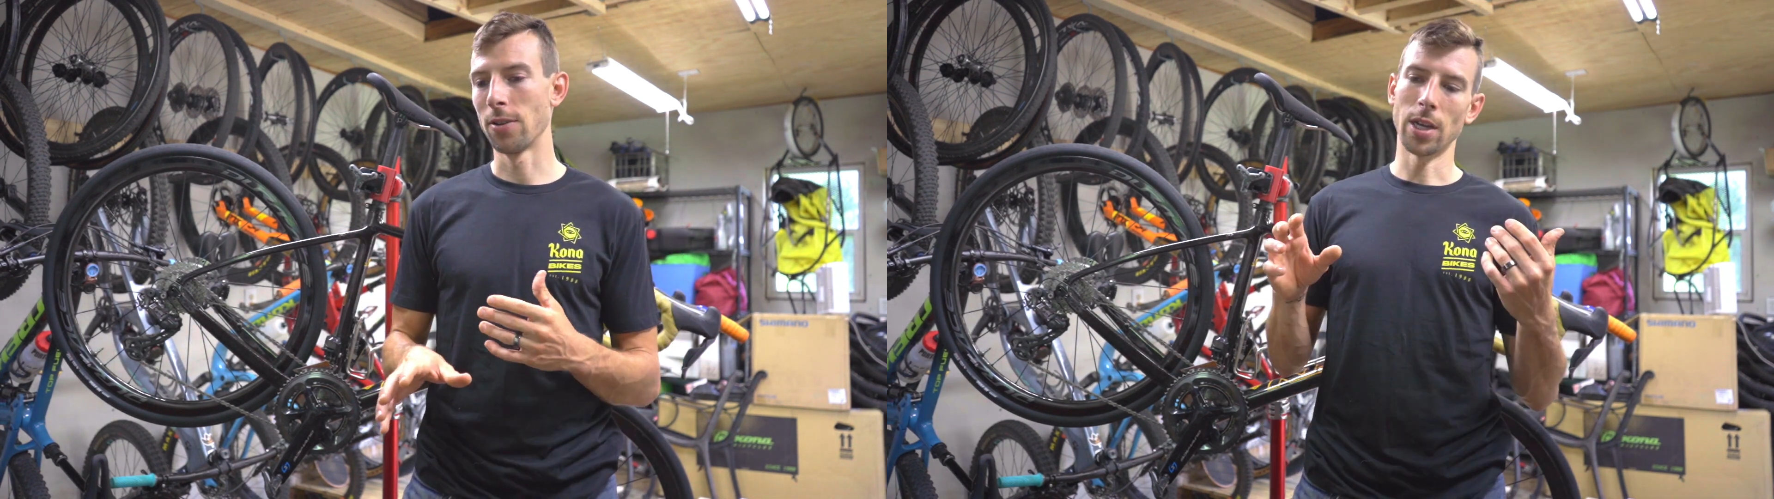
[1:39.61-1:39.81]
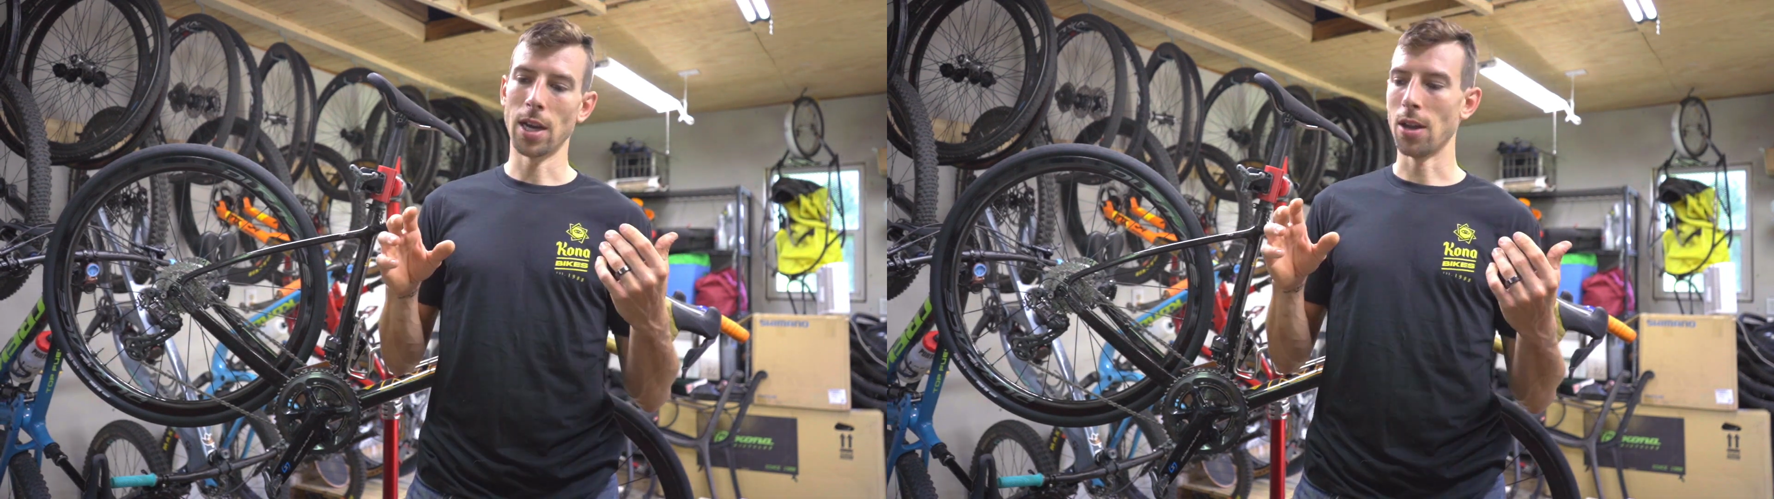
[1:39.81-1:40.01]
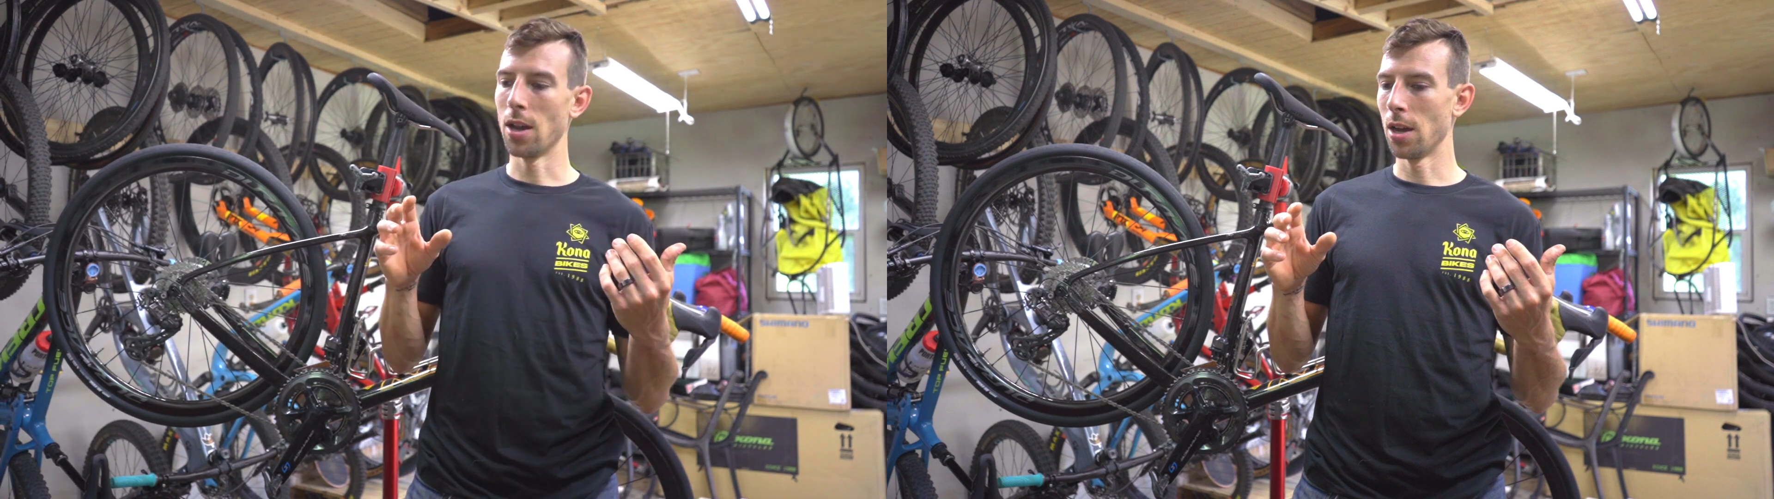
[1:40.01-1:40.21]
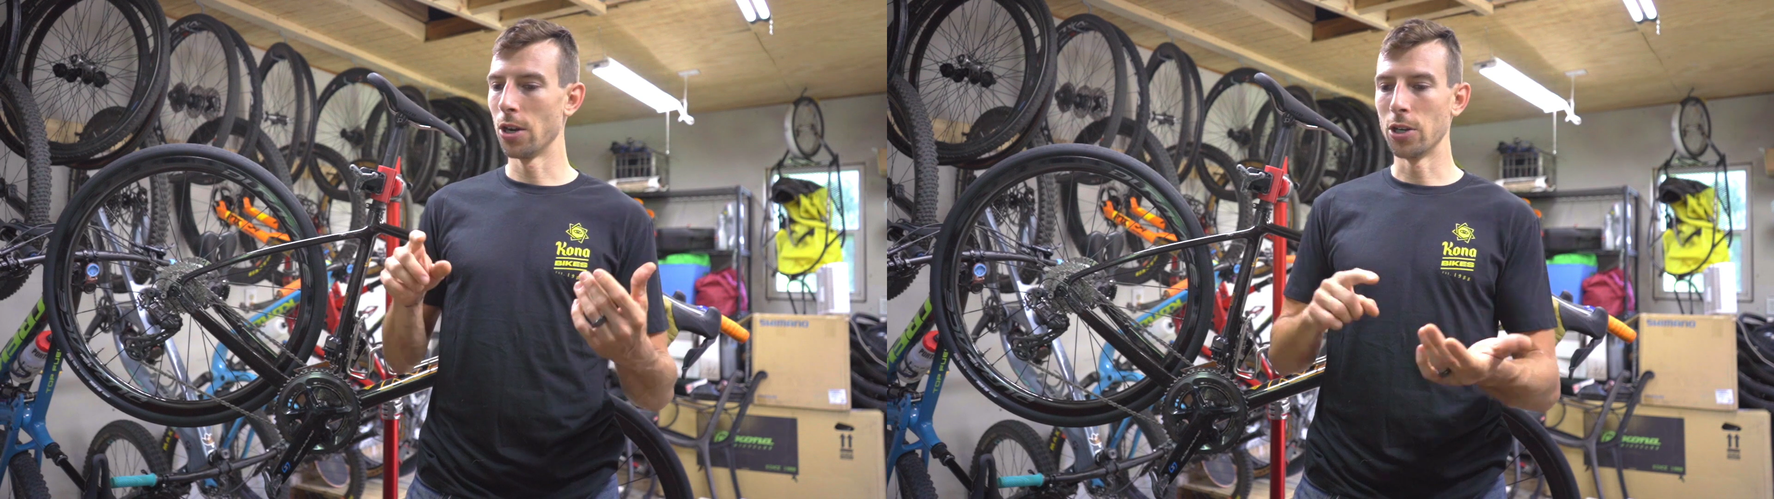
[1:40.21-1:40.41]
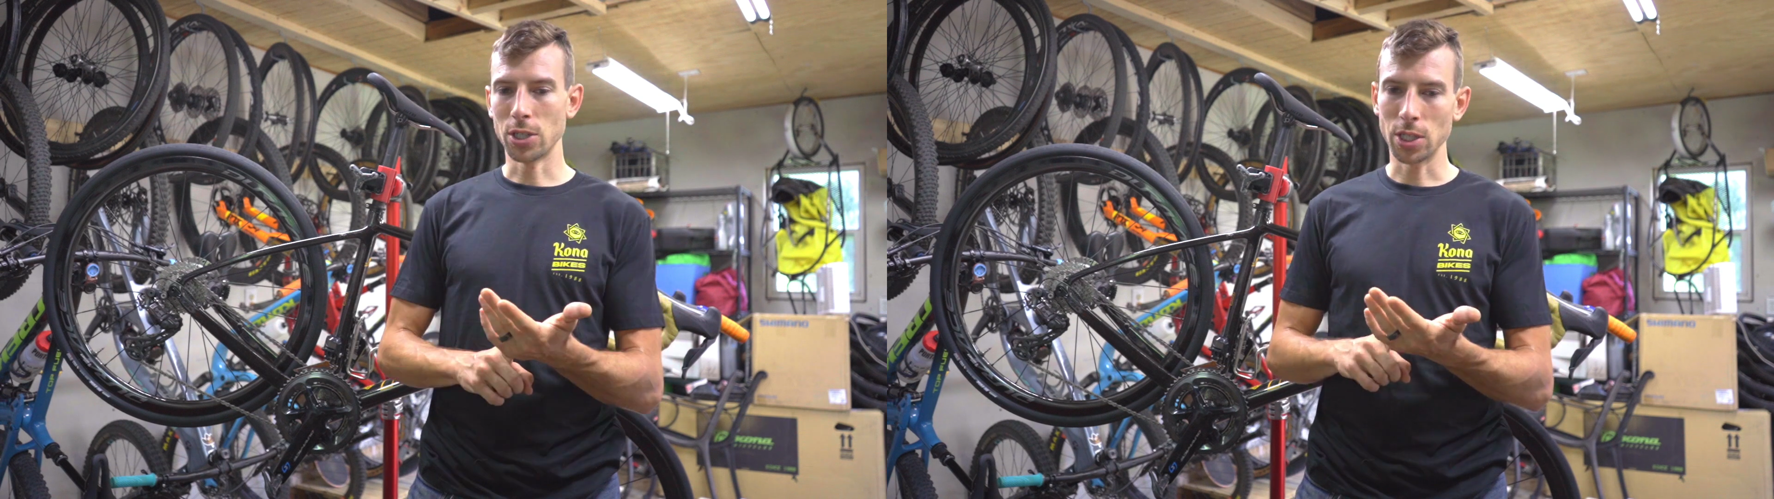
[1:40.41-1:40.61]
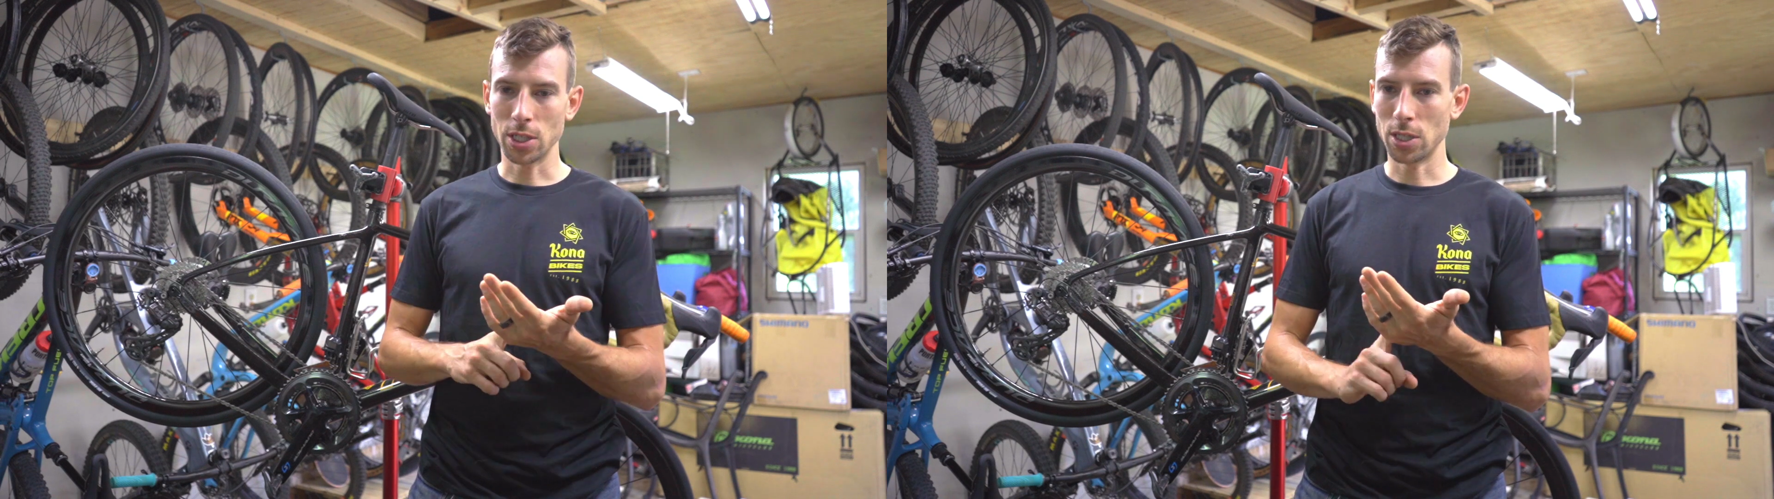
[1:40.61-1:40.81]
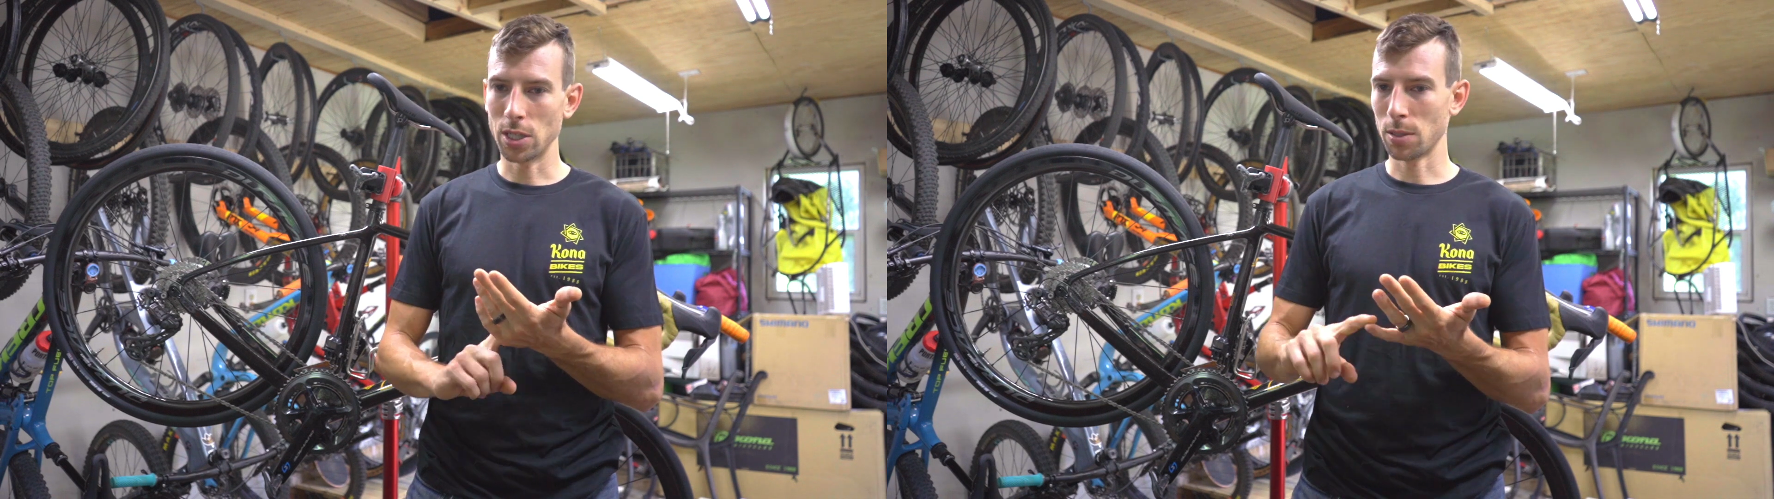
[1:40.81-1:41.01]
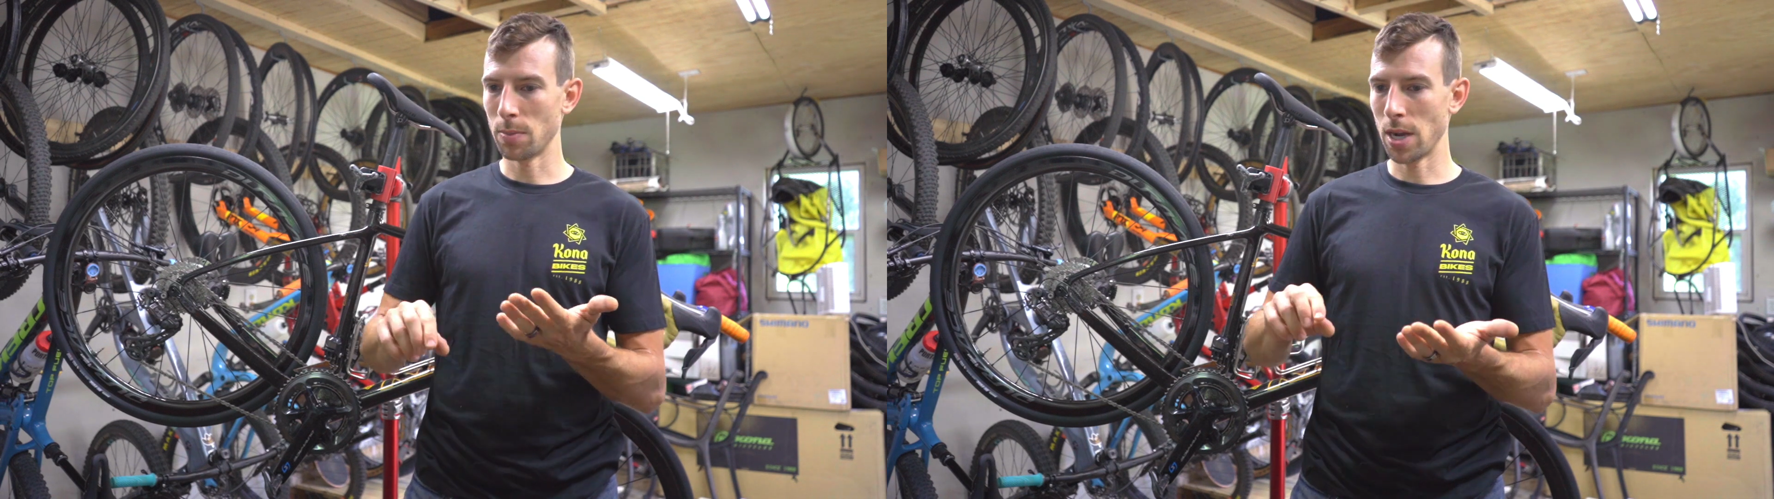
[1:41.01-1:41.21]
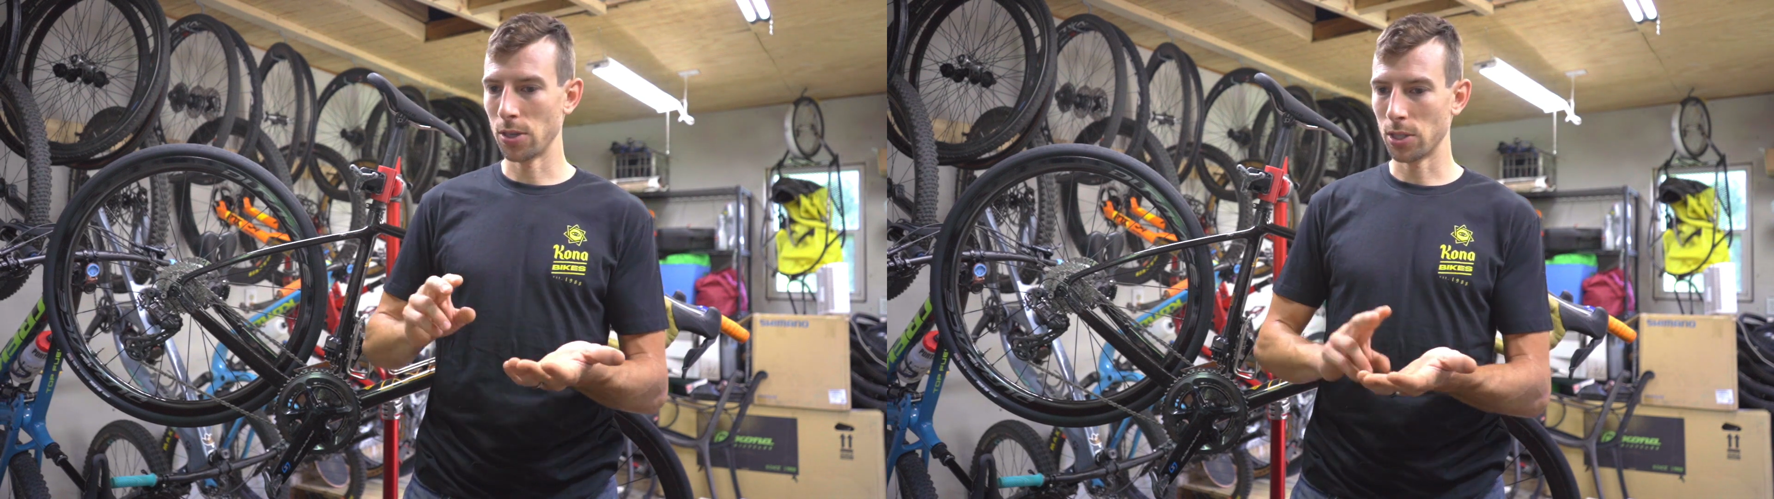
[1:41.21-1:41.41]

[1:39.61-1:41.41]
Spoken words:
You got 166 miles,